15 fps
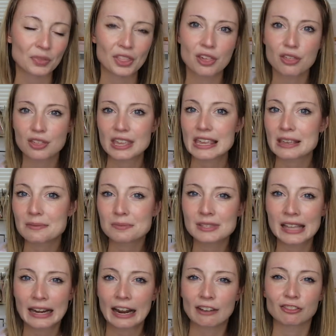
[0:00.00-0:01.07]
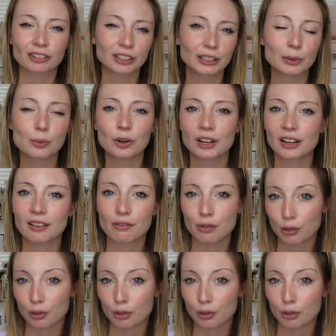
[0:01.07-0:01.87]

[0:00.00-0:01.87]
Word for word: themes that I really wouldn't have